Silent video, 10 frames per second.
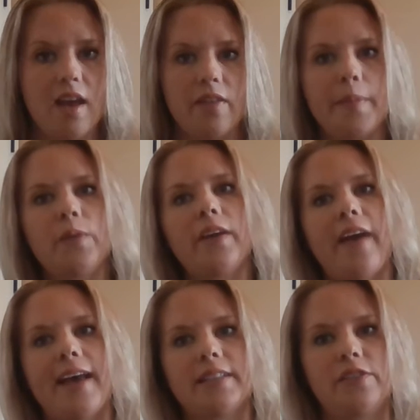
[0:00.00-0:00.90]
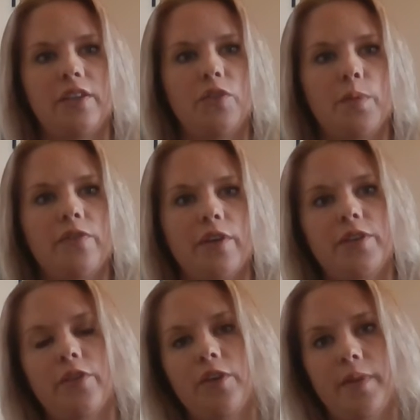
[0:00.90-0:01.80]
the midwife asks if she would prefer
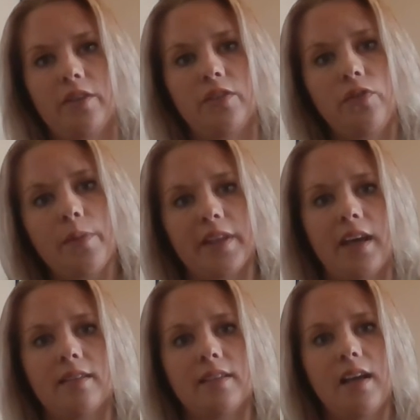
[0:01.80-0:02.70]
donor milk to formula.